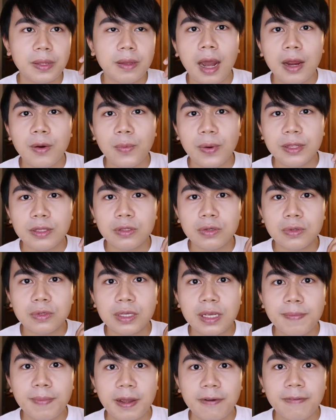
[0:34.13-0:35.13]
I went to
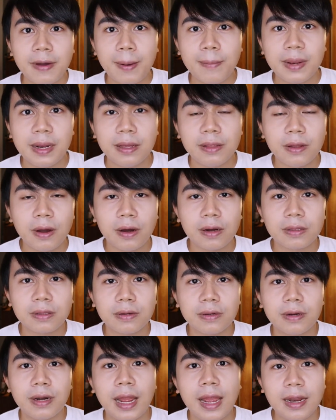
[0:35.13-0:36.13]
see my family
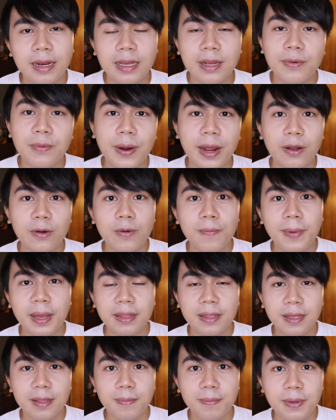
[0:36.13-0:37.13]
doctor and he
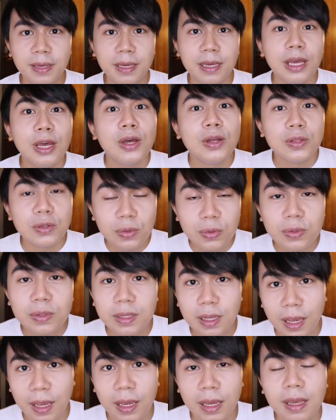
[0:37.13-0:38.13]
recommended me to
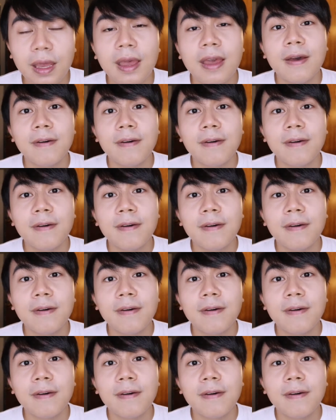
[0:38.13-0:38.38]
take